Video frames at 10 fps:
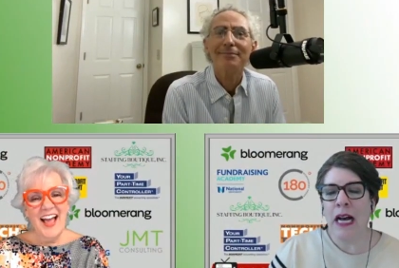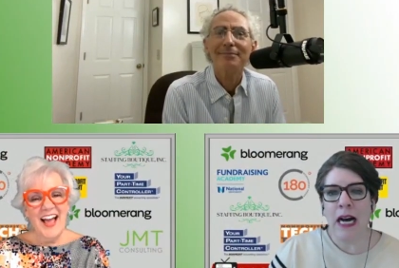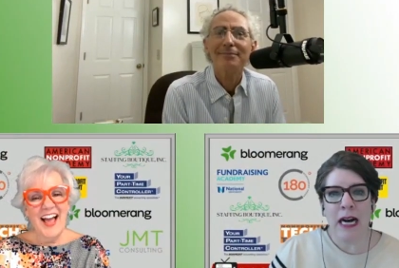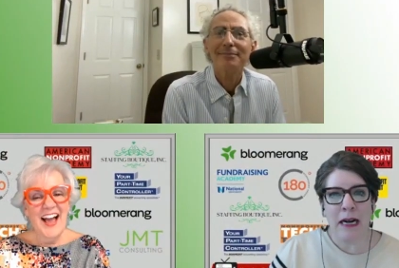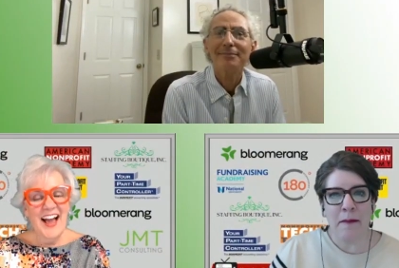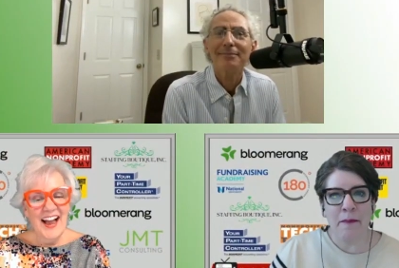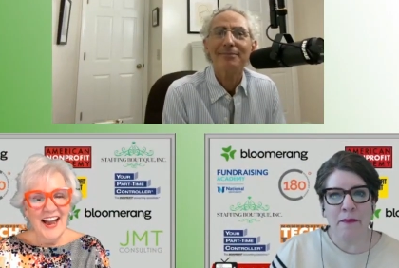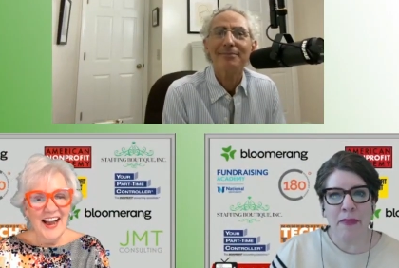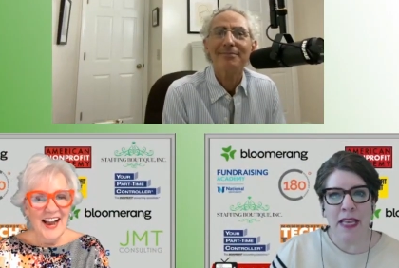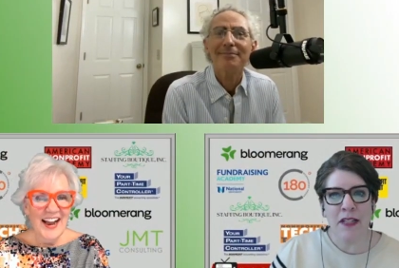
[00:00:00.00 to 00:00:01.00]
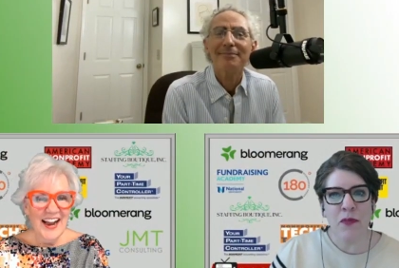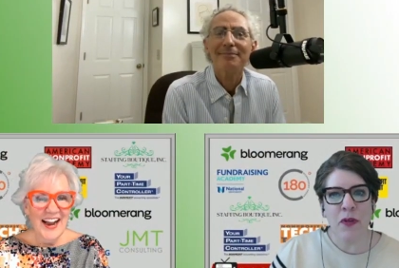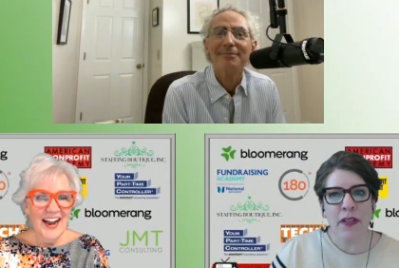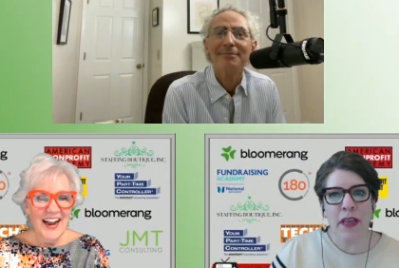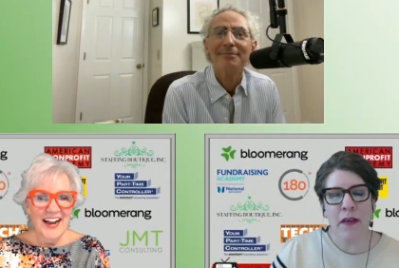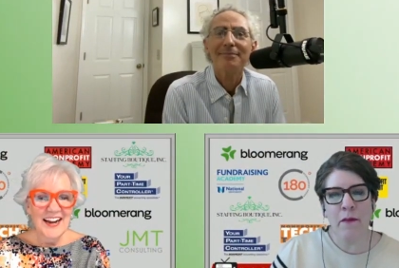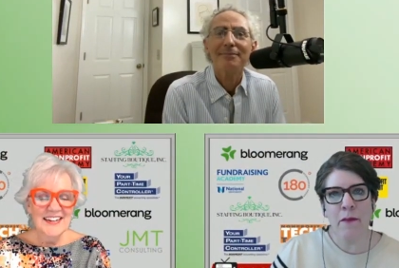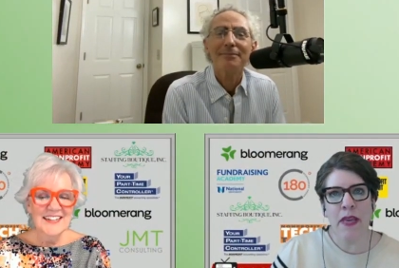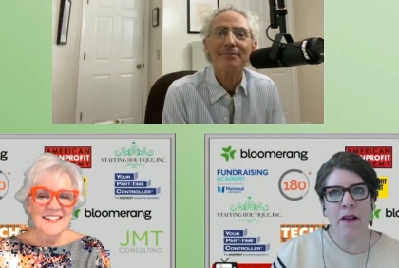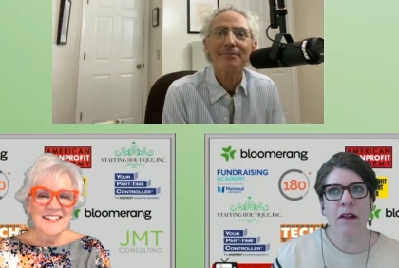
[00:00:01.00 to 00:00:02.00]
Speaker 1: um, is really
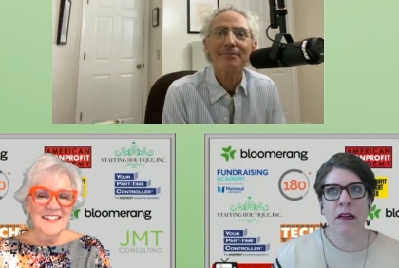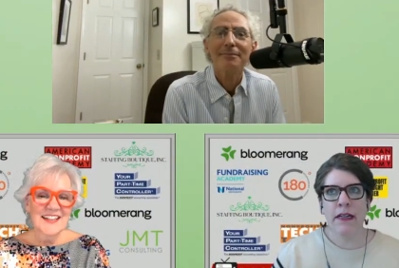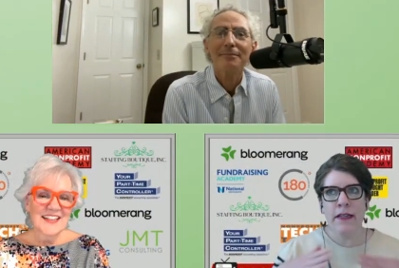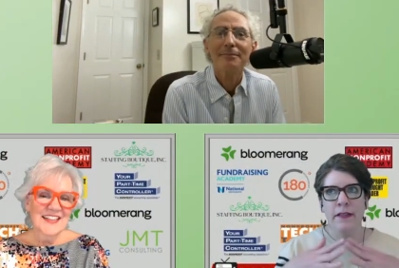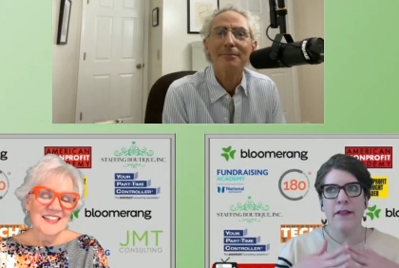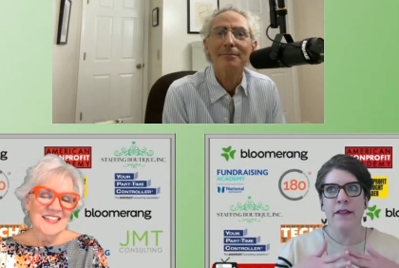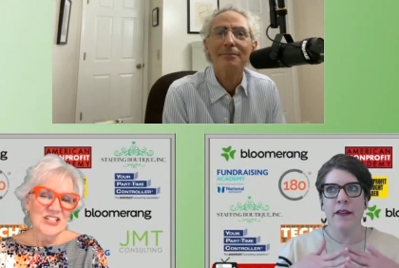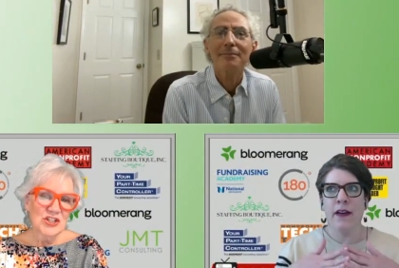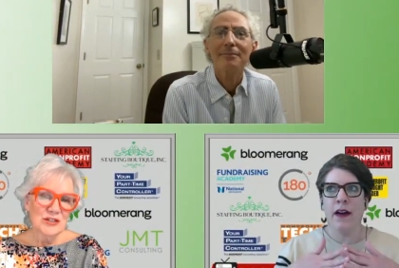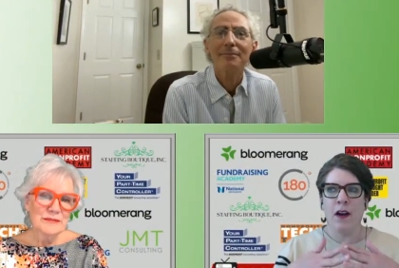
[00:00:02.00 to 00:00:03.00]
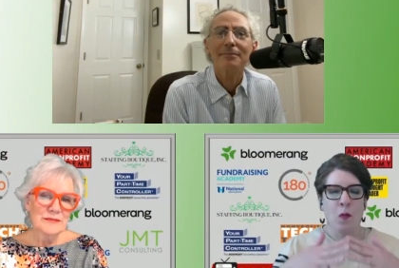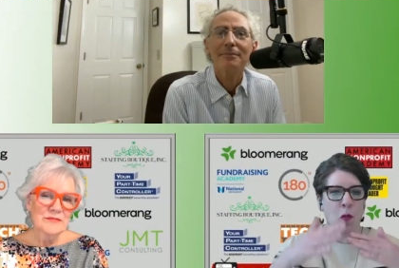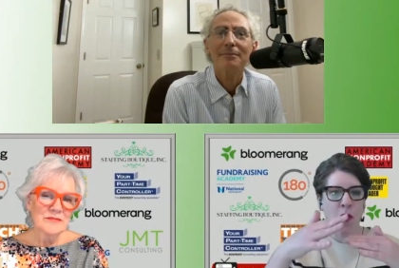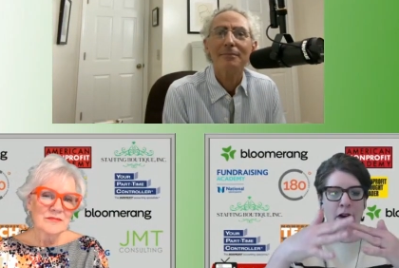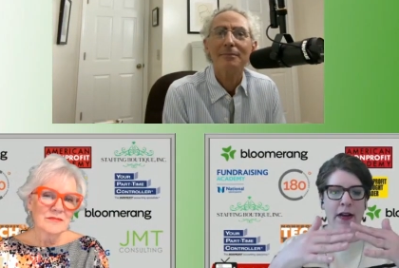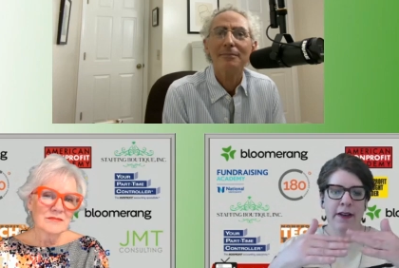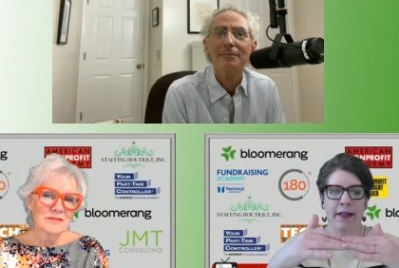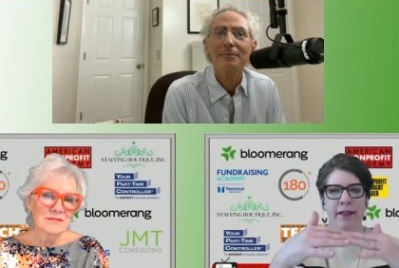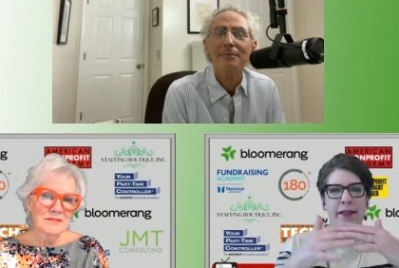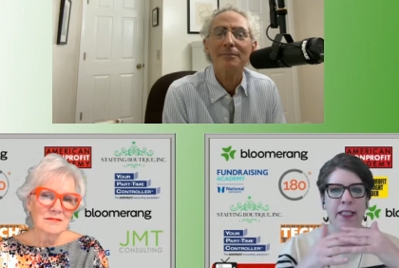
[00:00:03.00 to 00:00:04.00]
because our work kind of
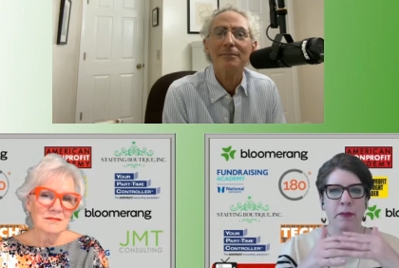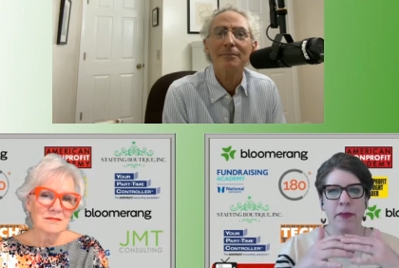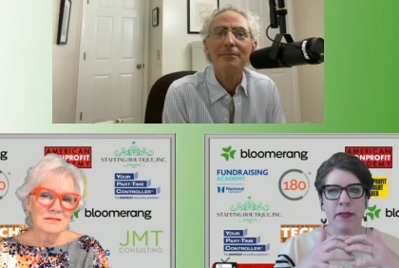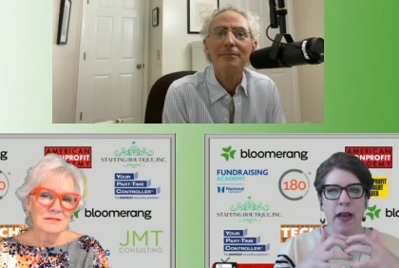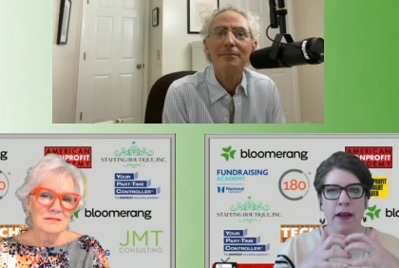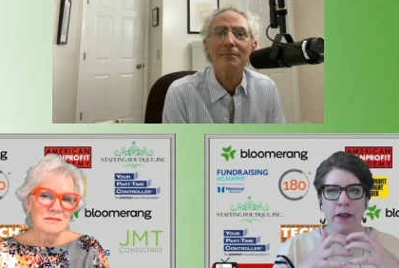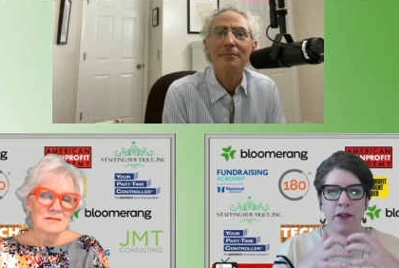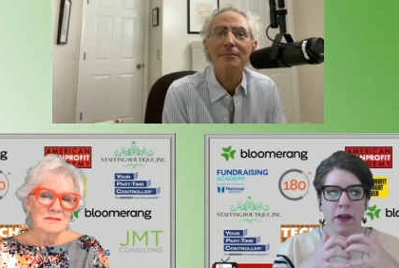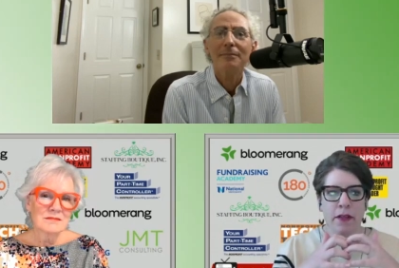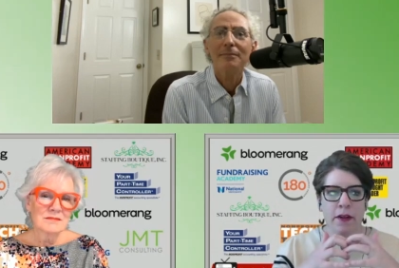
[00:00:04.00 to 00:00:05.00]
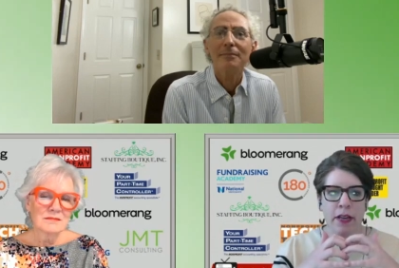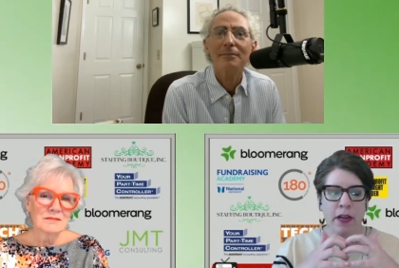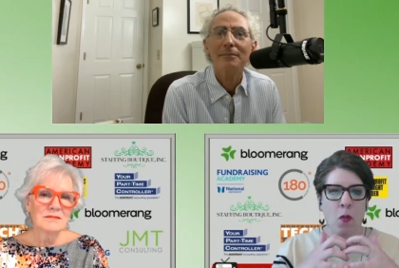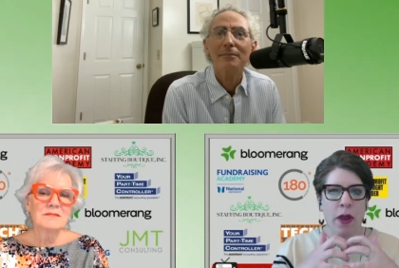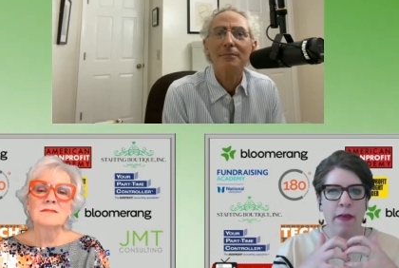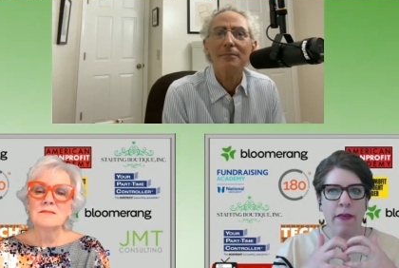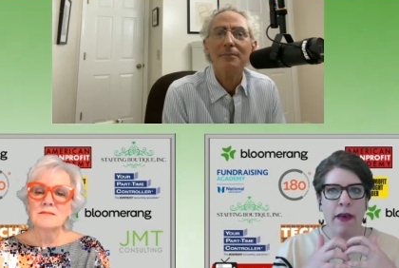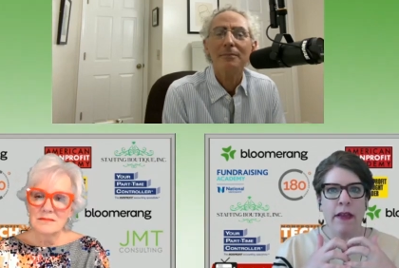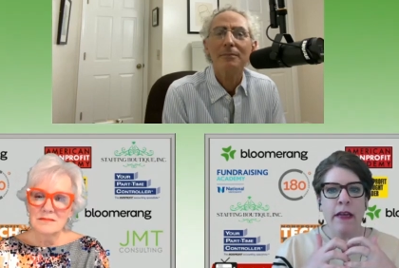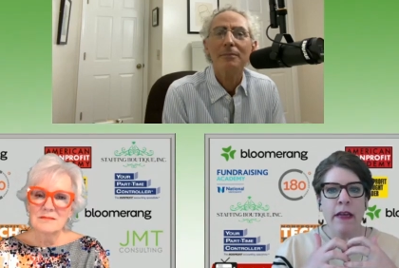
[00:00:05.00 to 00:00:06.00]
sits beside each other in a way that